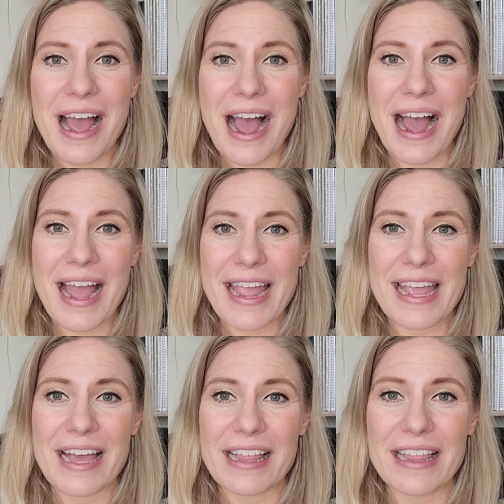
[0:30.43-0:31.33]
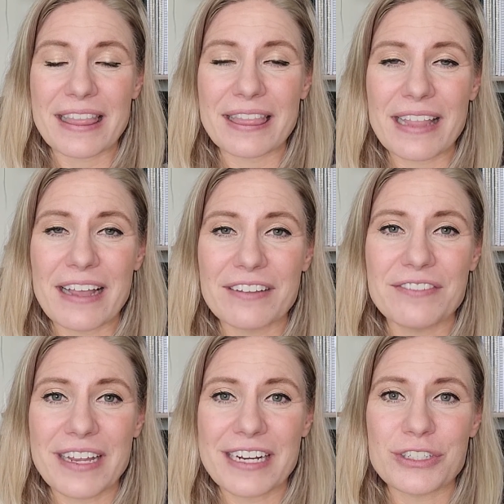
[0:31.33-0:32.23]
I love
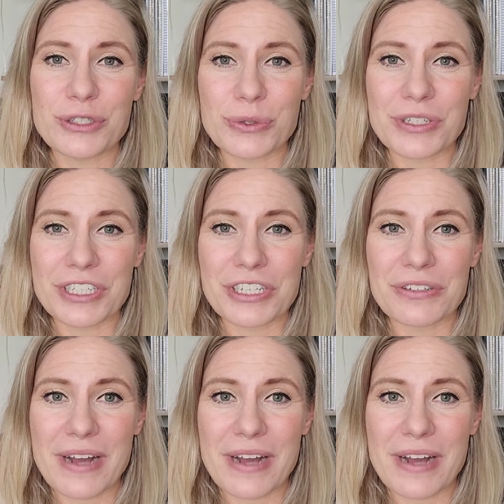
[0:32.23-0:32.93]
and adore you.